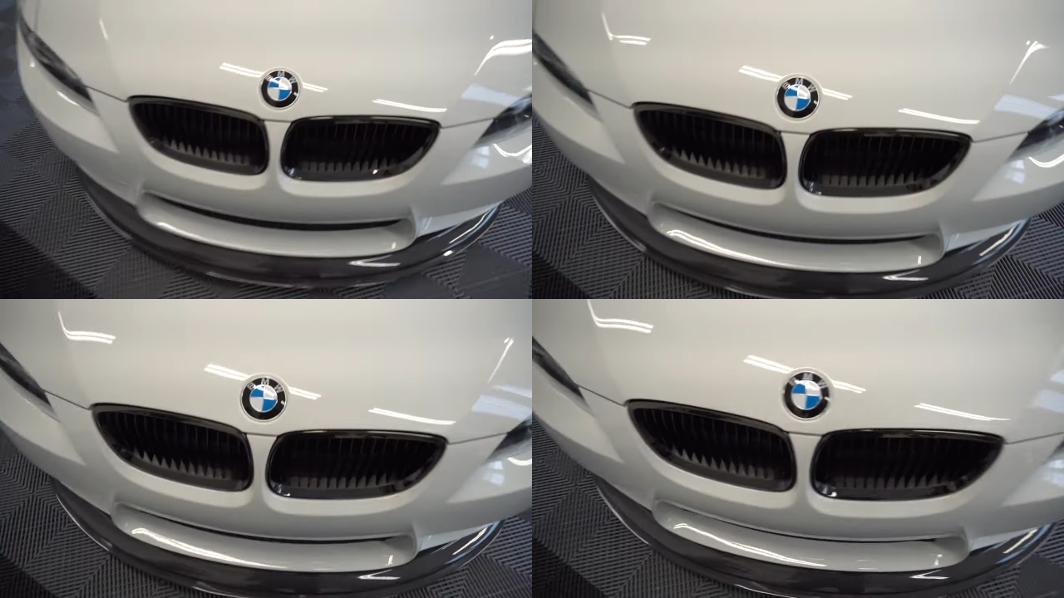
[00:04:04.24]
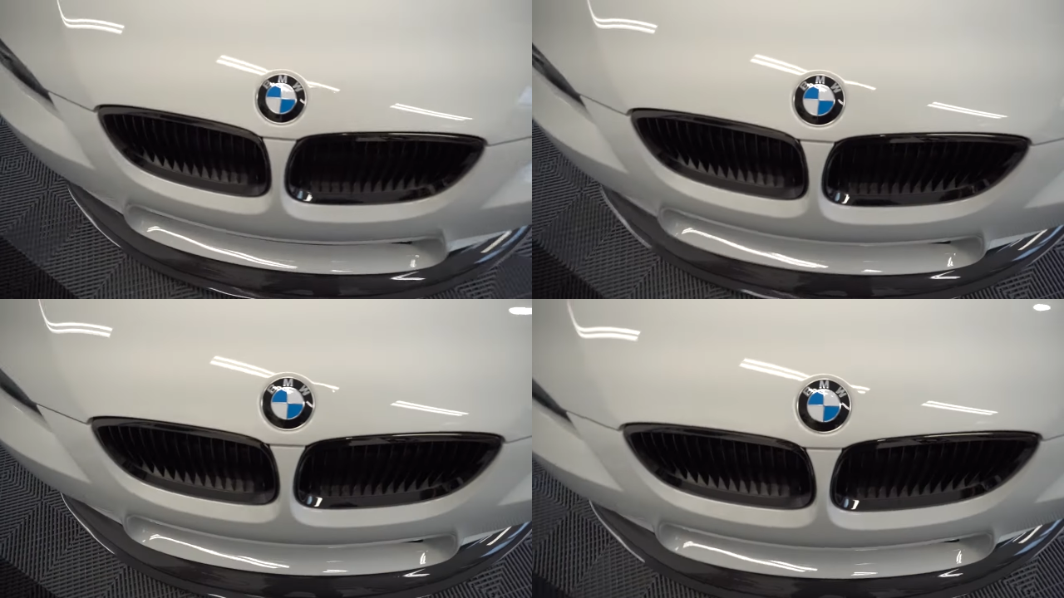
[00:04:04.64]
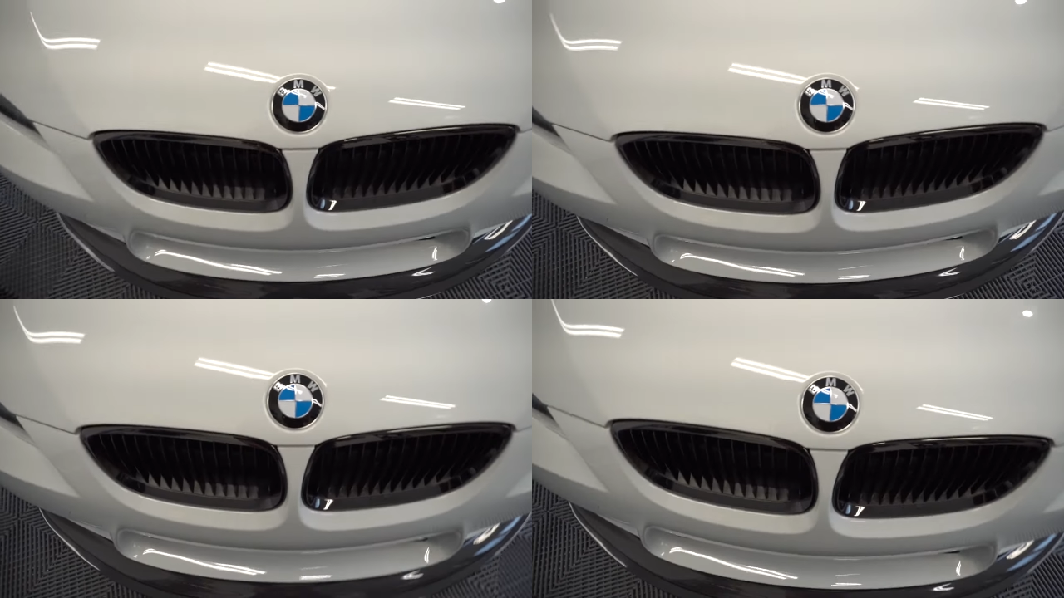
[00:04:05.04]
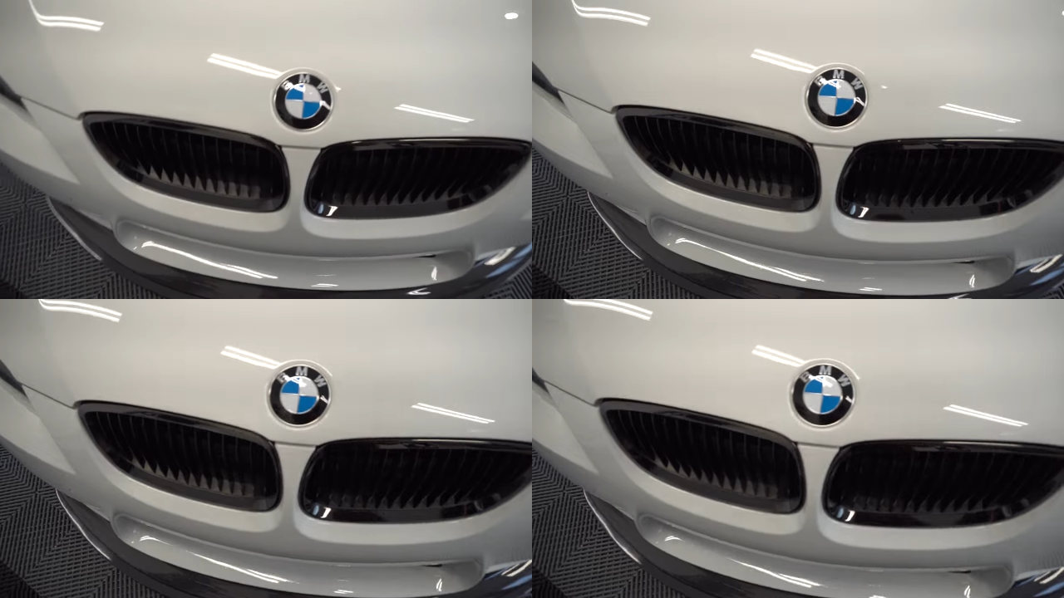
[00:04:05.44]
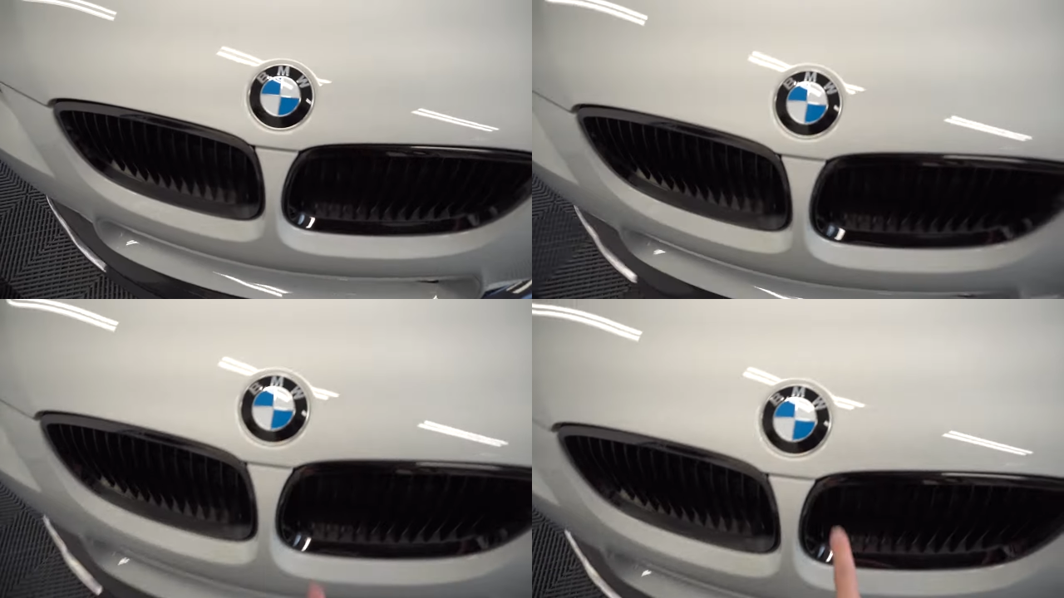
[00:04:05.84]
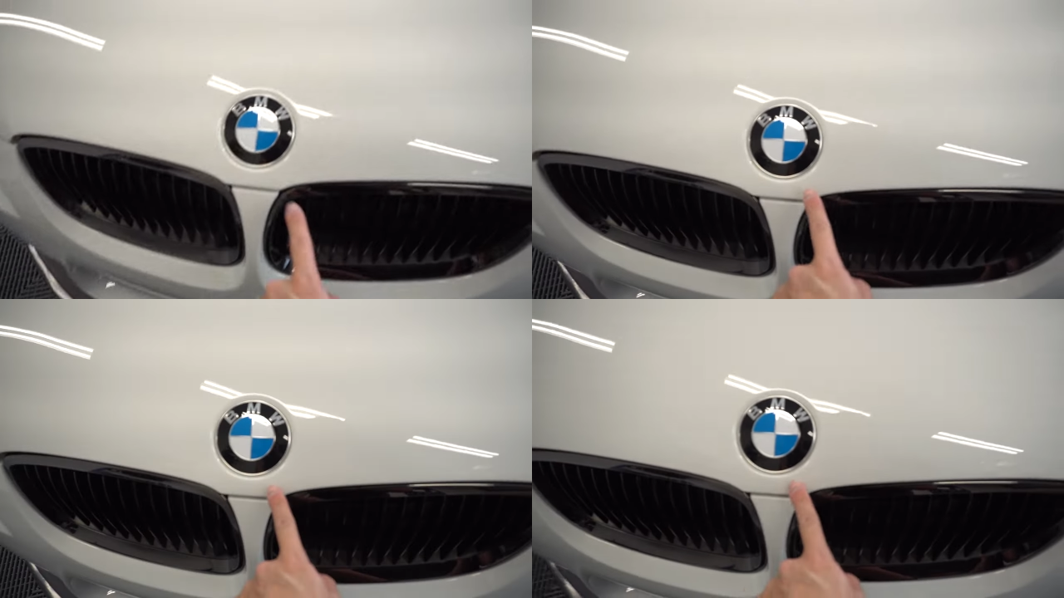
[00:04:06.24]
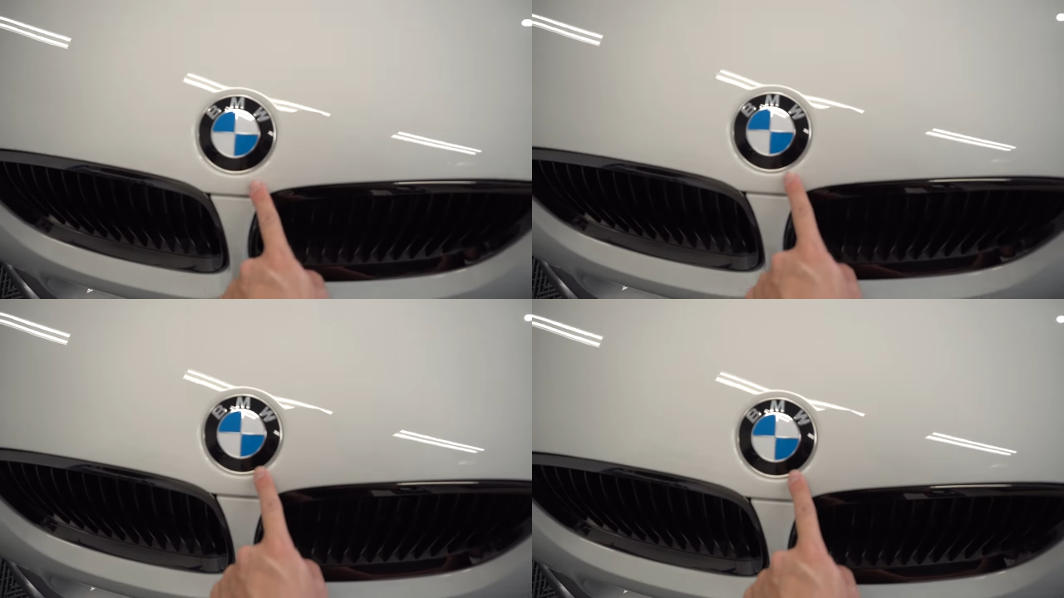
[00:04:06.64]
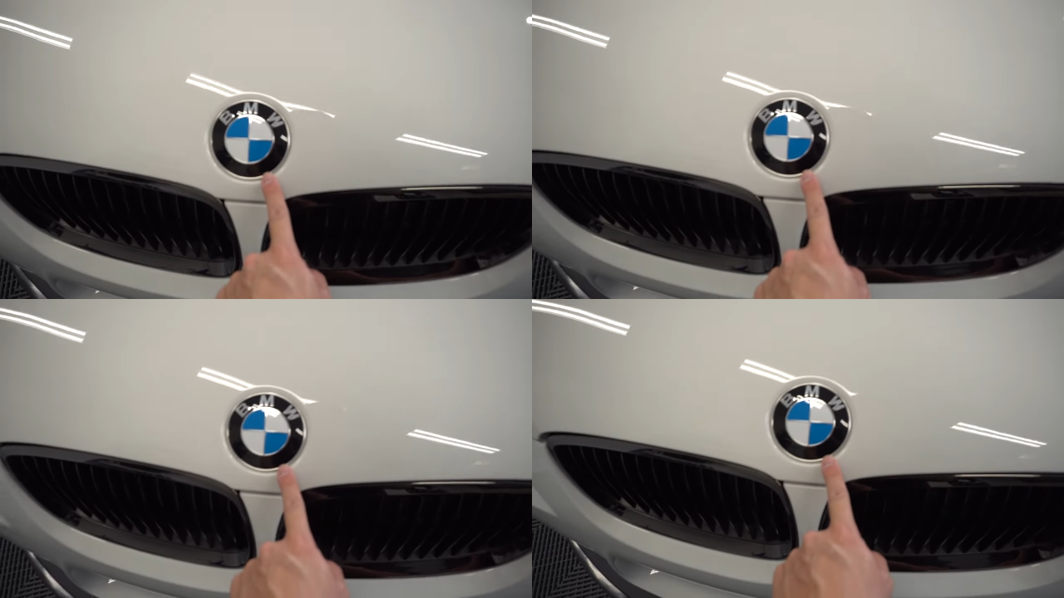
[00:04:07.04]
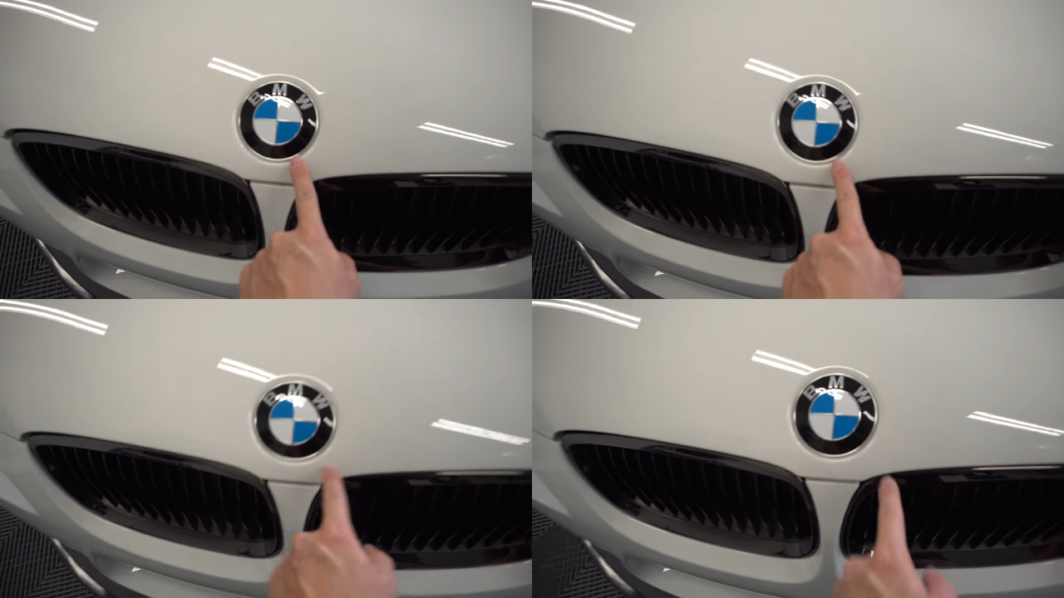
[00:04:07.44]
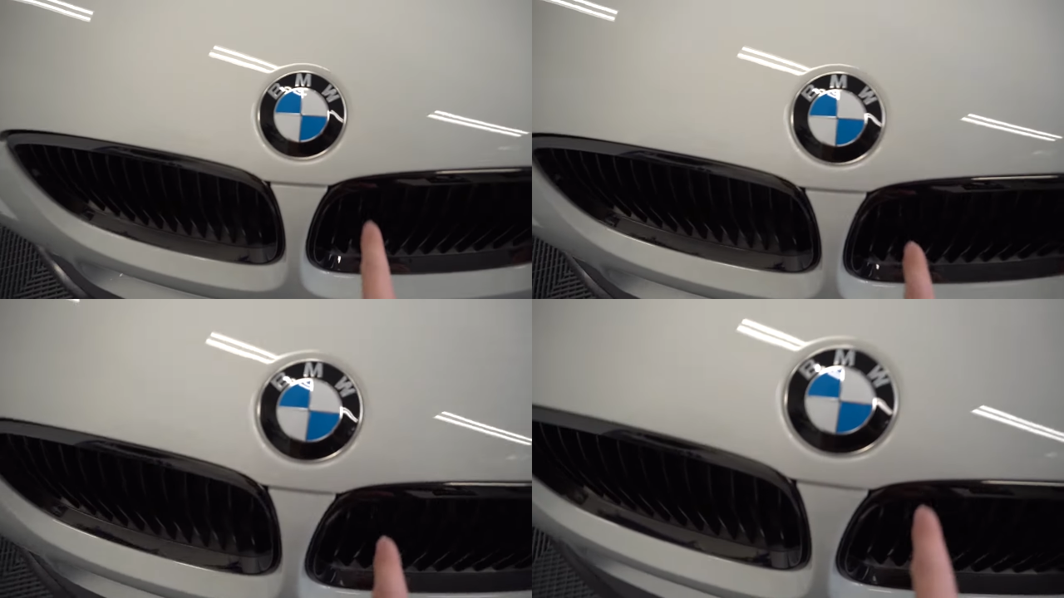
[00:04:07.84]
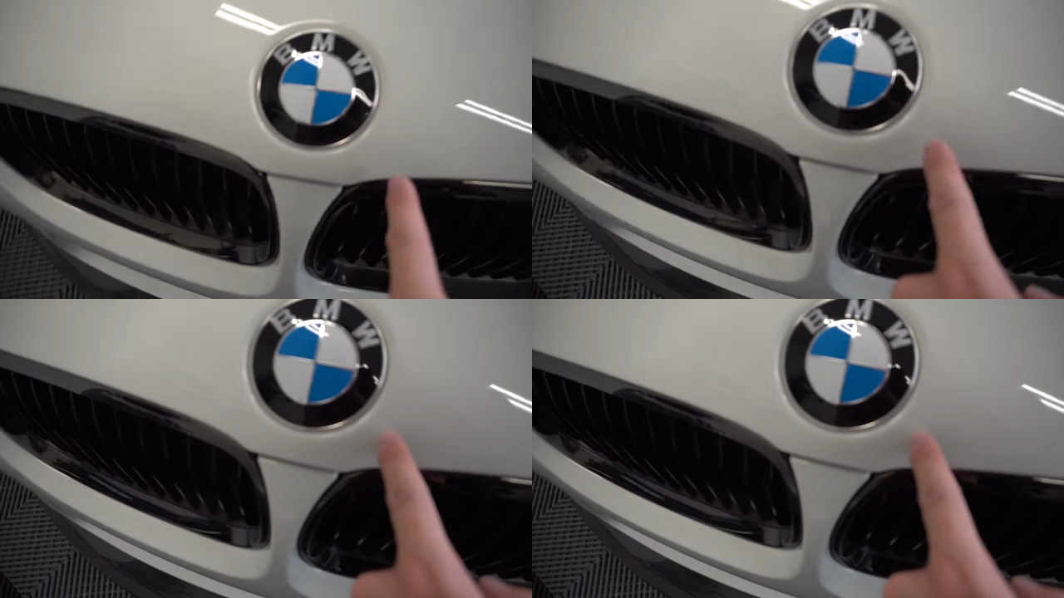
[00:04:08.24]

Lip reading: (no speaker visible)